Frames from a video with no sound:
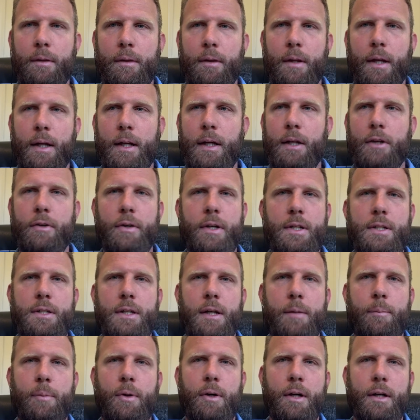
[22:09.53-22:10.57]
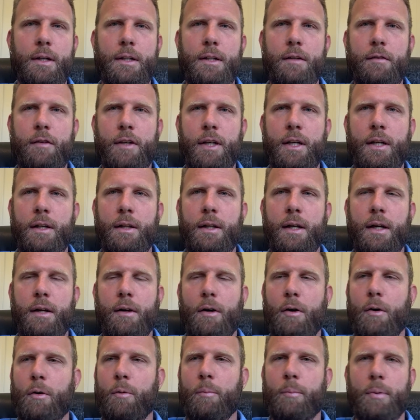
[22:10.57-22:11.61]
that increased their productivity and their
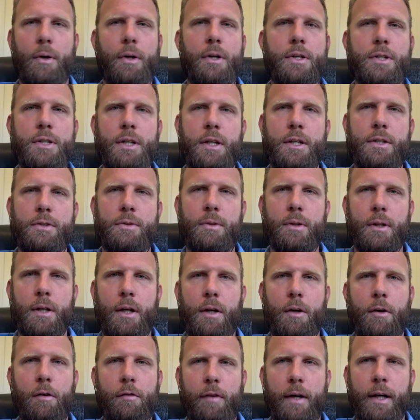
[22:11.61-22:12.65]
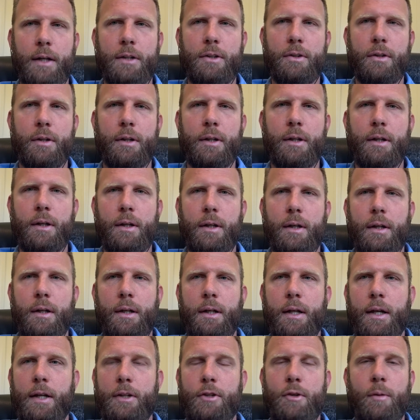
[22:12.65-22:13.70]
whole process through the whole factory,
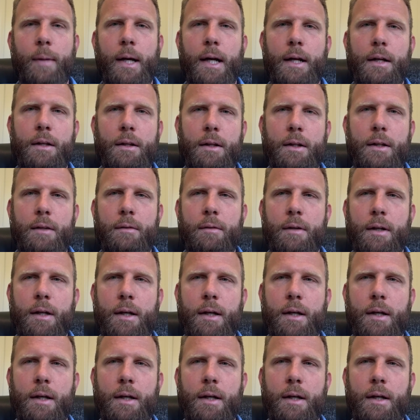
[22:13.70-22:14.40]
dramatically.